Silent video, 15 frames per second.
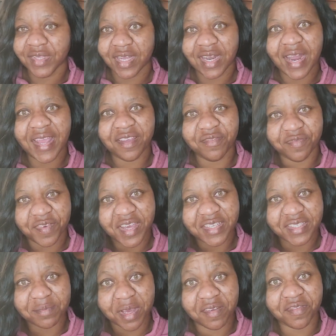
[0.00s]
like
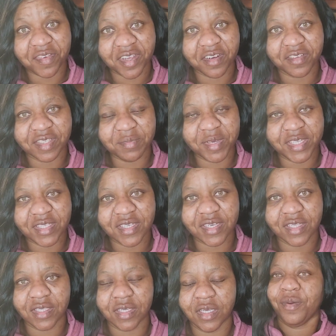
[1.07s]
face my fears,
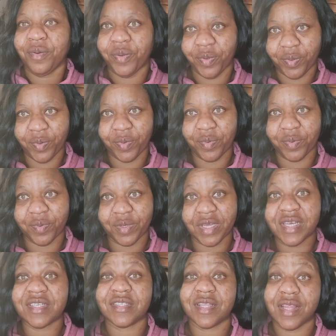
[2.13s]
basically.
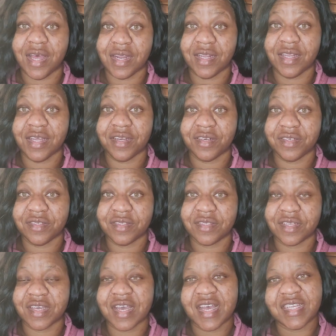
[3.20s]
It's a lot of letters.
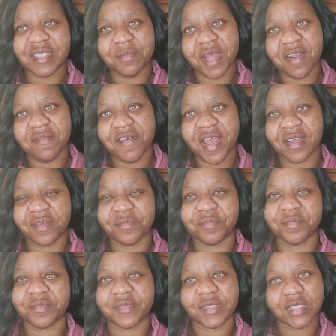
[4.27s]
As a matter of fact,
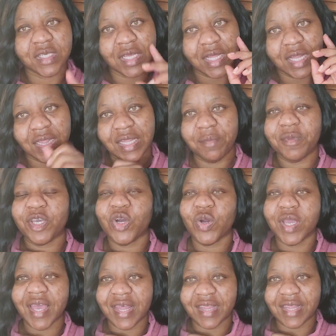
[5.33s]
let me go
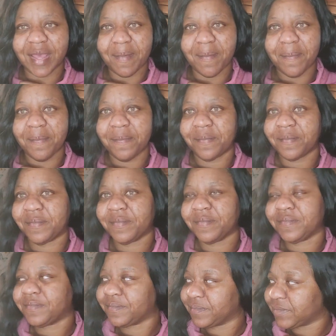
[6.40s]
get them.
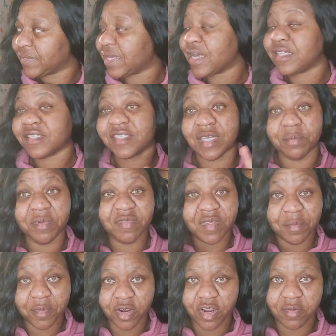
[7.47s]
Some of
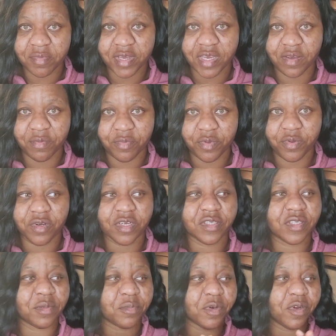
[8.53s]
them are on my computer,
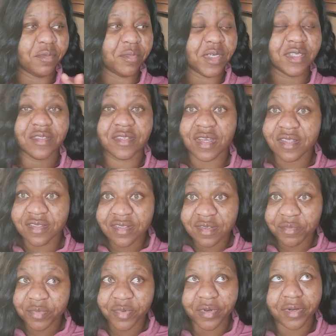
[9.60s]
some are on my son's
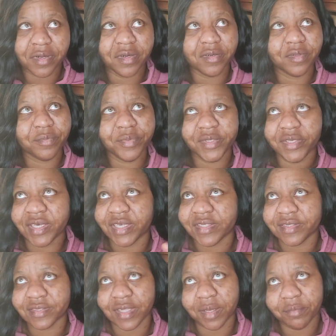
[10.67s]
computer. I hope he has
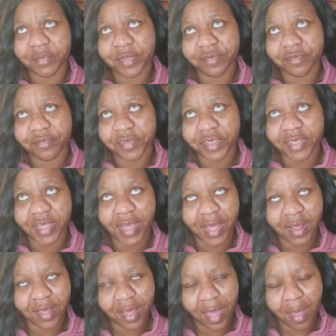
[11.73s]
not been
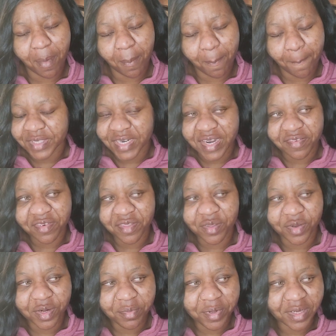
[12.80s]
reading them. Never
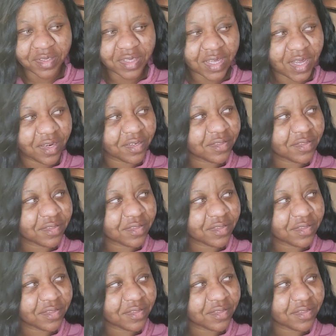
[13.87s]
thought about that,